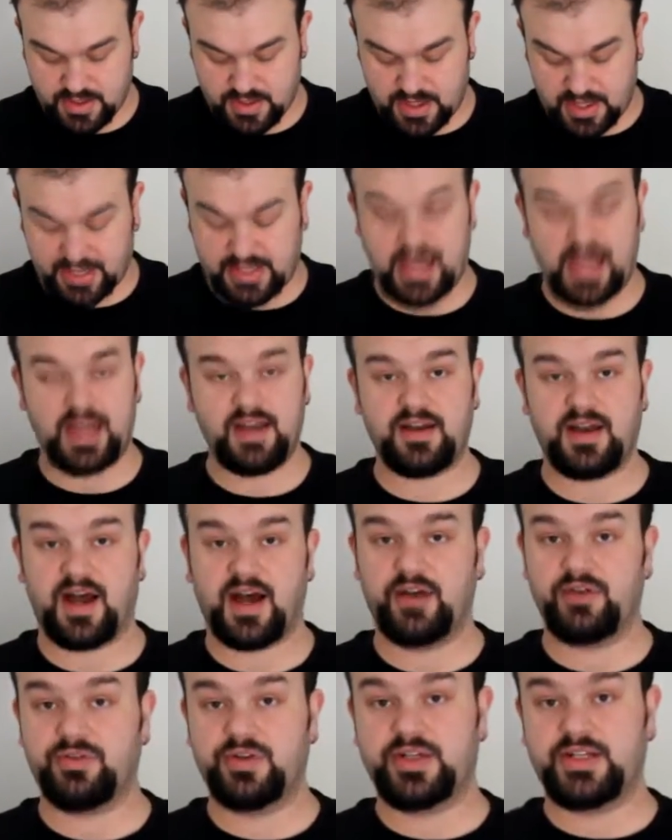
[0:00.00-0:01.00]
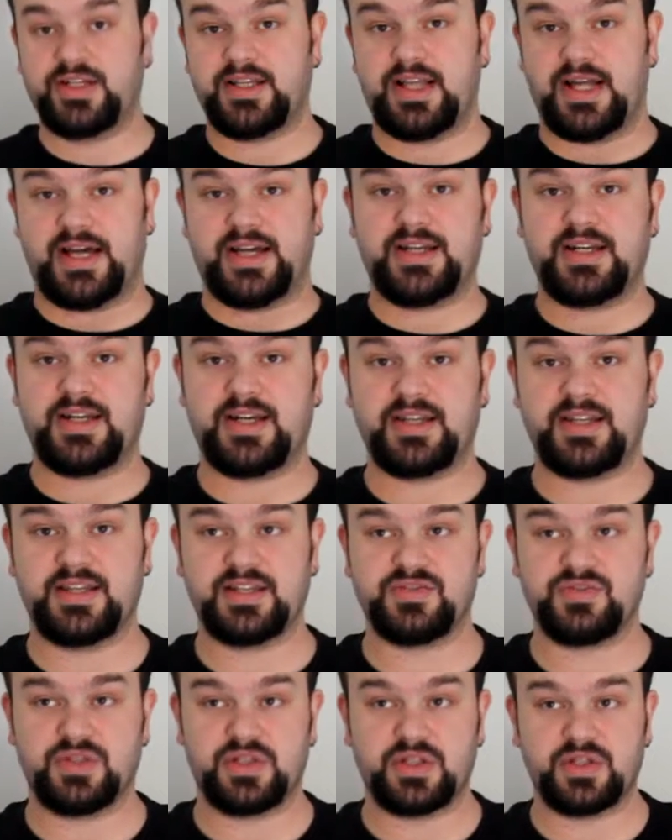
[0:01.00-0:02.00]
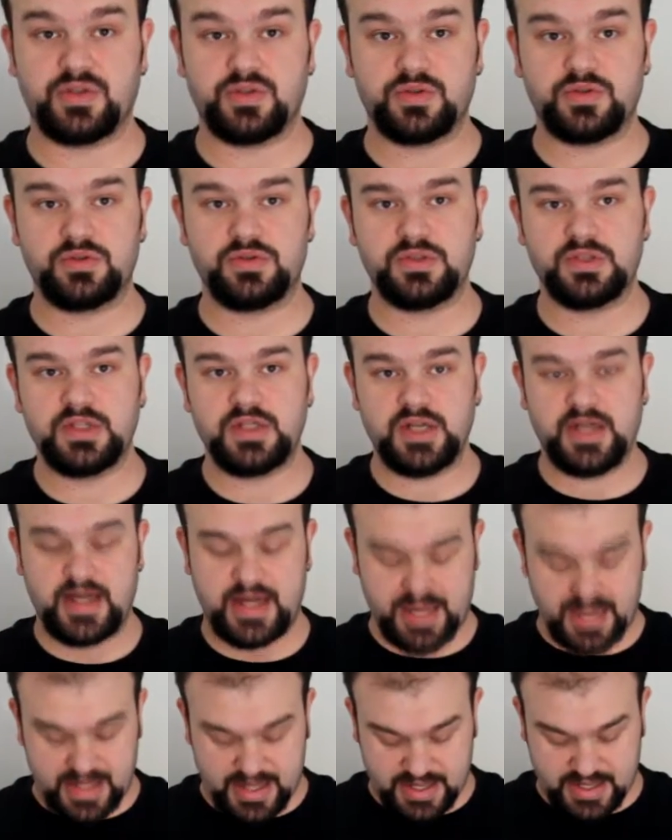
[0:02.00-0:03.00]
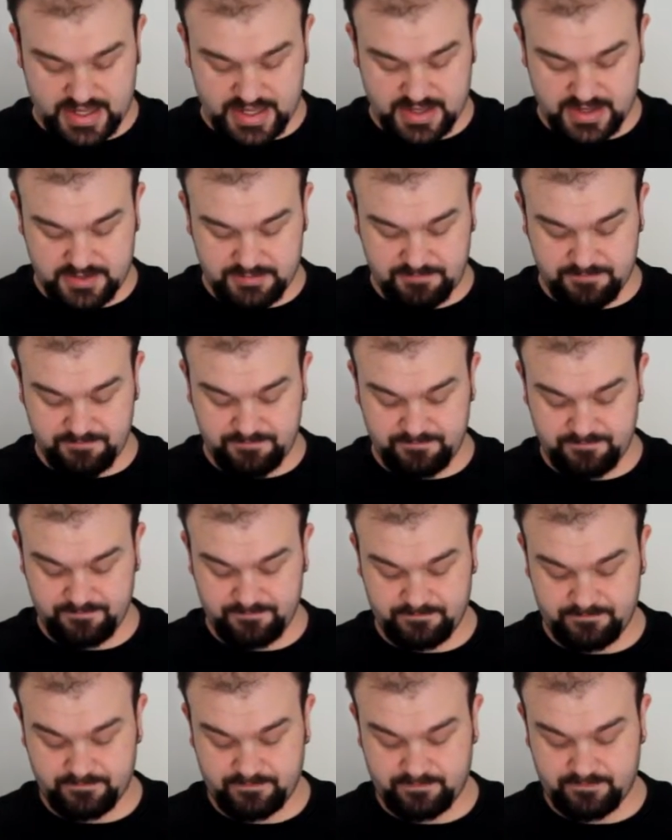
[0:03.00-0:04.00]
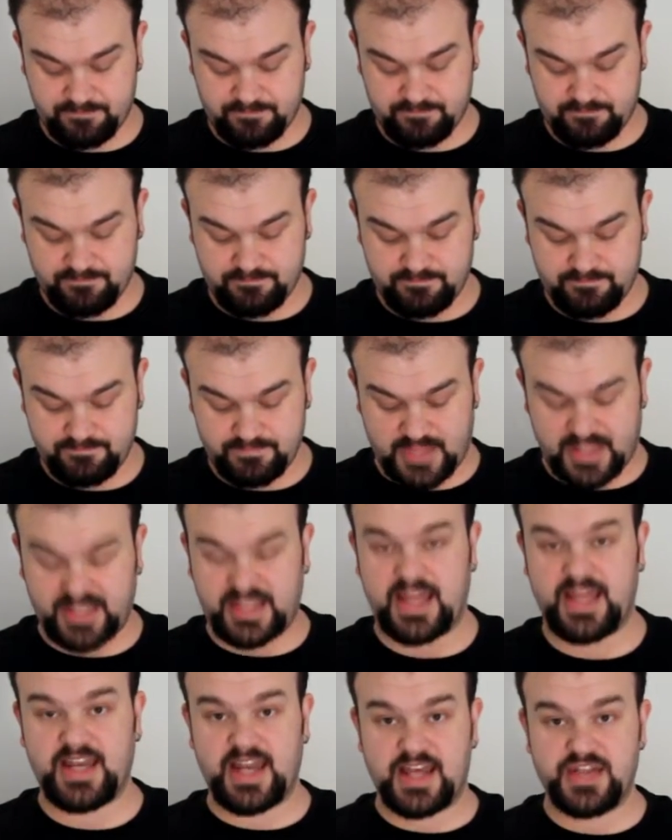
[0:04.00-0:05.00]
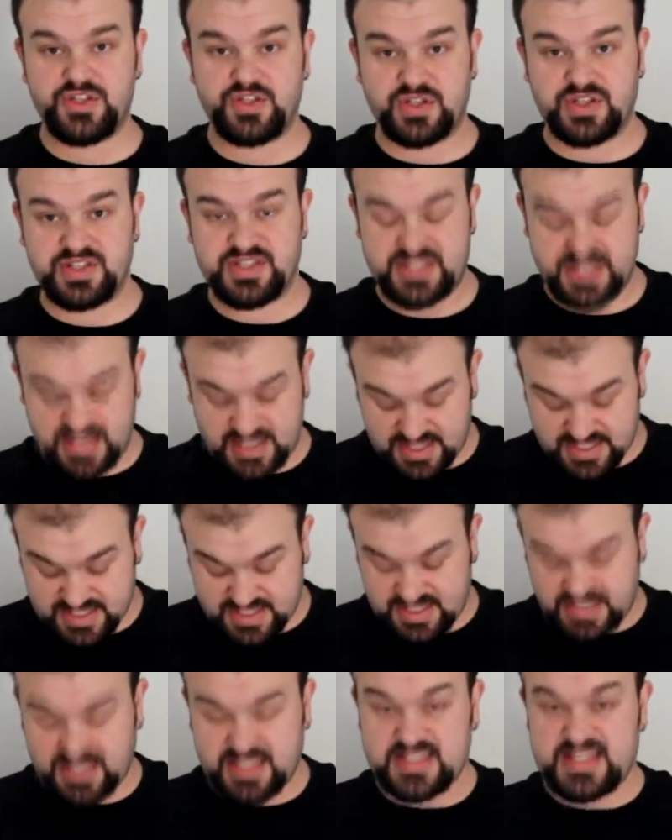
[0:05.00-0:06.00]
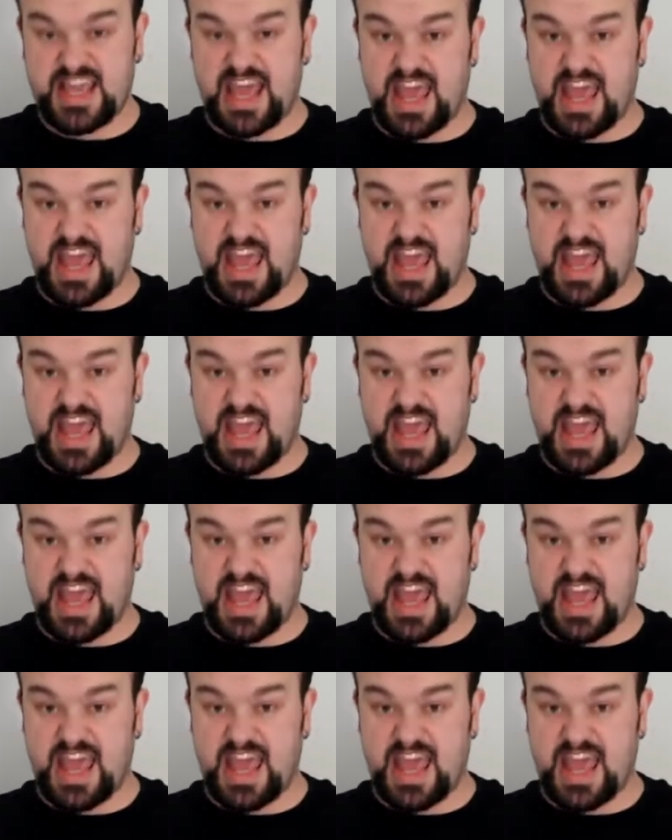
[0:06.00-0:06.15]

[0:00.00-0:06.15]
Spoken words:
Again, I really like it. I think it's really cool. Again, as you can see, this thing is